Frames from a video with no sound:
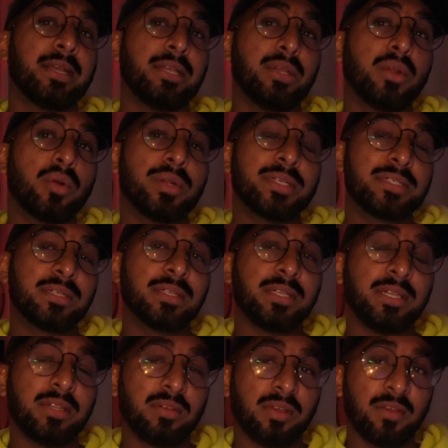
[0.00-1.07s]
you don't necessarily
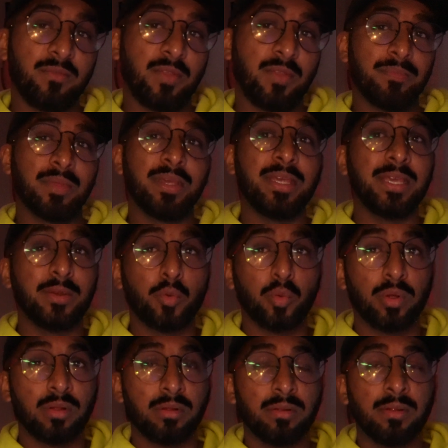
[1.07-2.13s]
need to give the
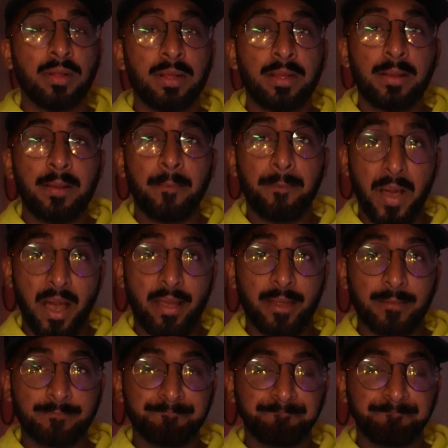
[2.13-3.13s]
equal pie.